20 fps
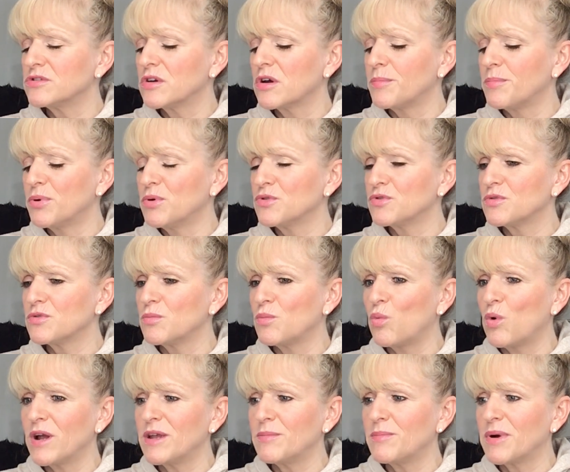So I put some
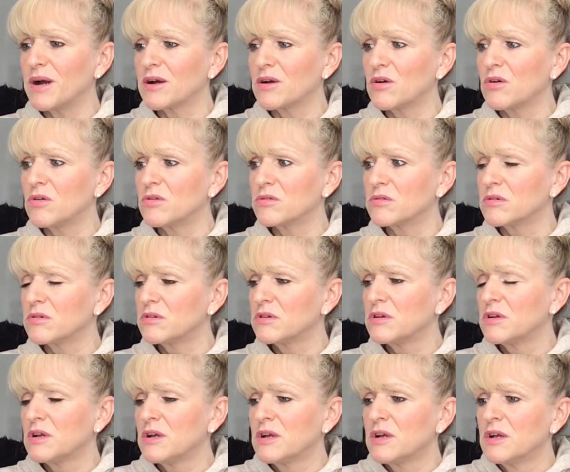weight back on,
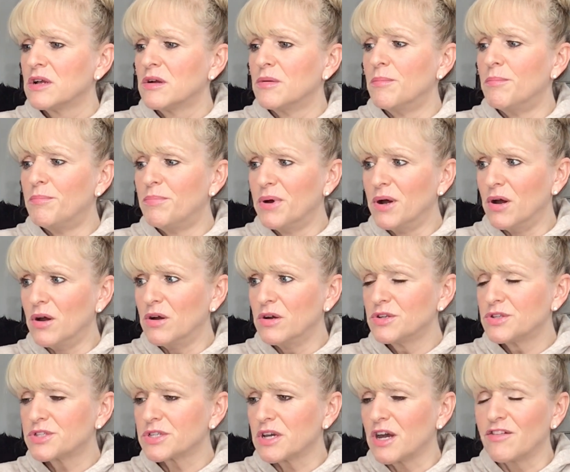
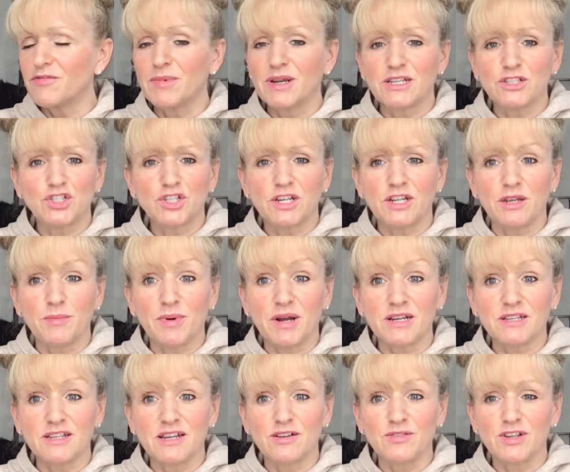but I've managed to get it
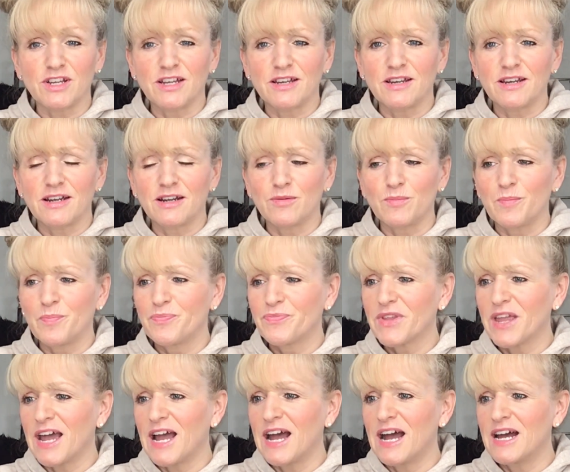back down again now.
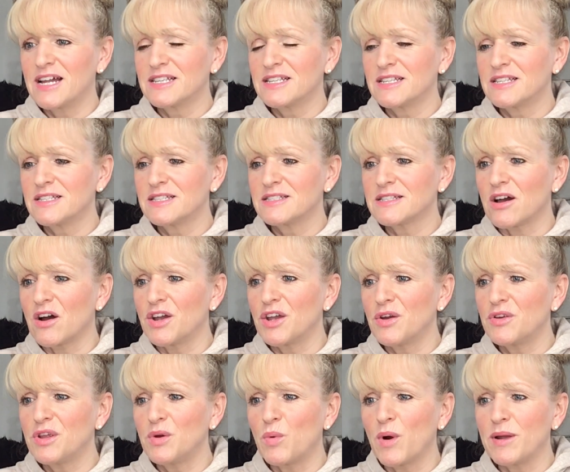And I
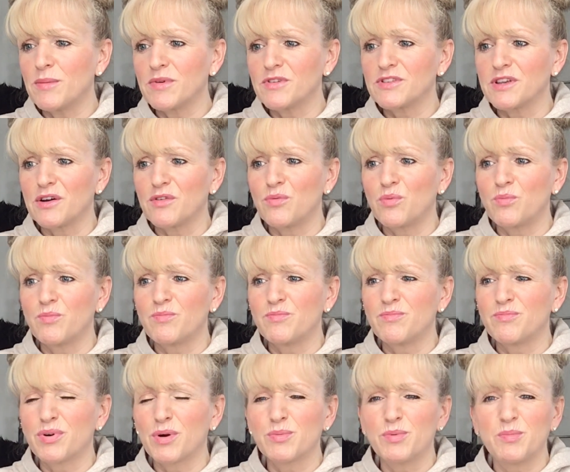only weigh myself
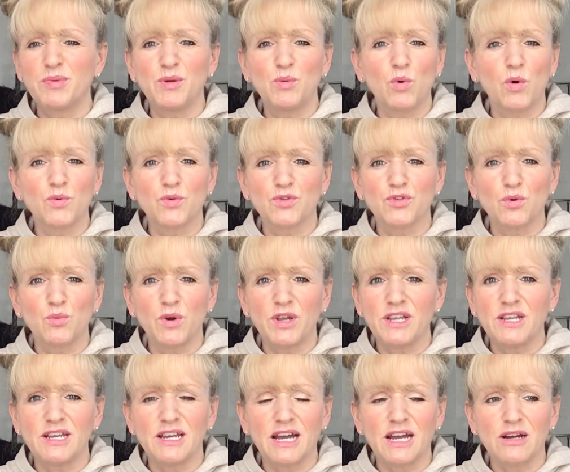probably once a
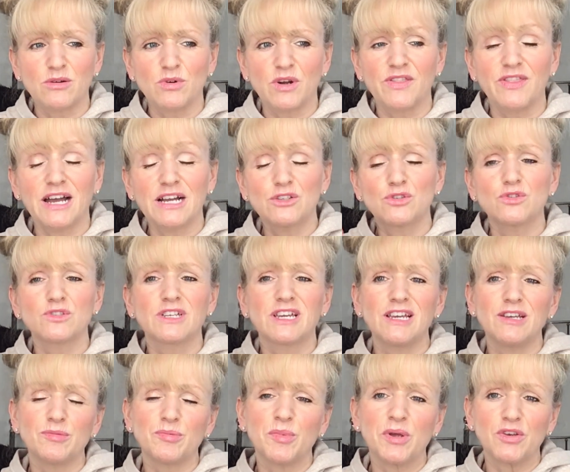week now, and that just
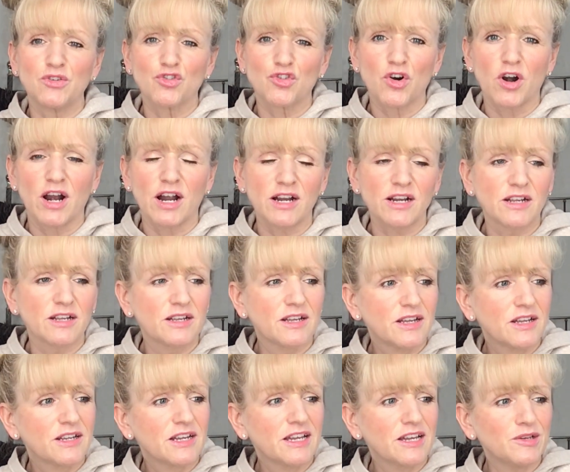keeps me in track,
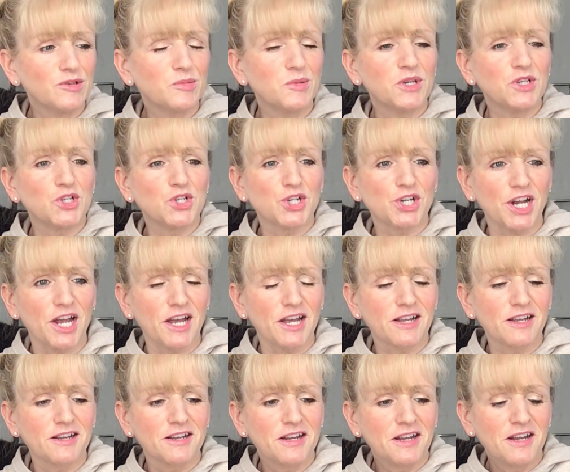keeps me in check.